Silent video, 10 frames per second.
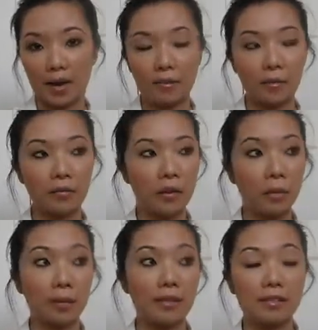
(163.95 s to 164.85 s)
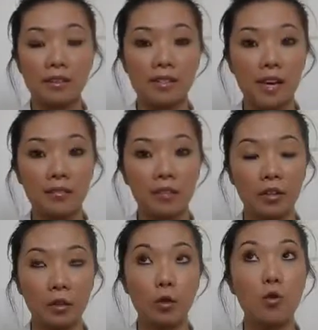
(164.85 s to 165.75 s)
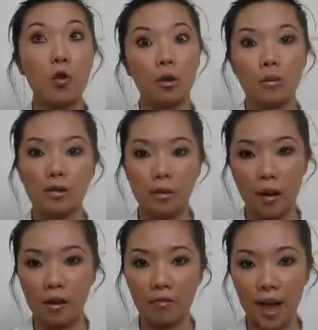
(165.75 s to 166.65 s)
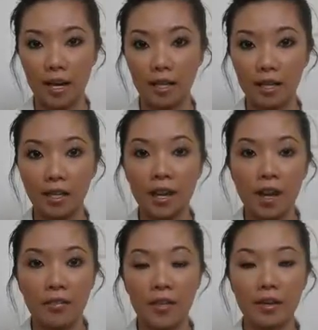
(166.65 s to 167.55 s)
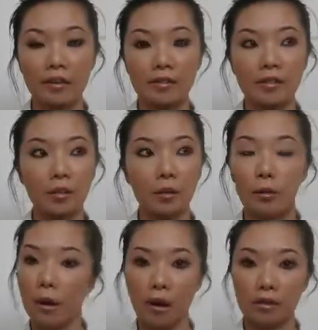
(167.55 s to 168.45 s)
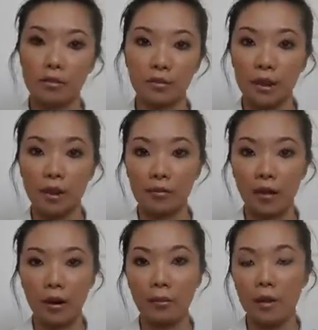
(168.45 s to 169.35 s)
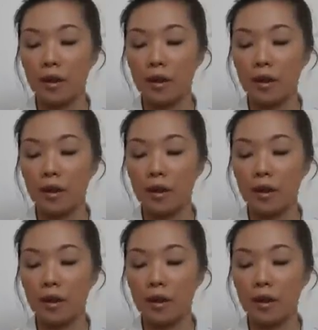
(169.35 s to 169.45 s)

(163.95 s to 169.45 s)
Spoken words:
I've been very blessed not to have an enormous amount of acne that is, impossible to cover up.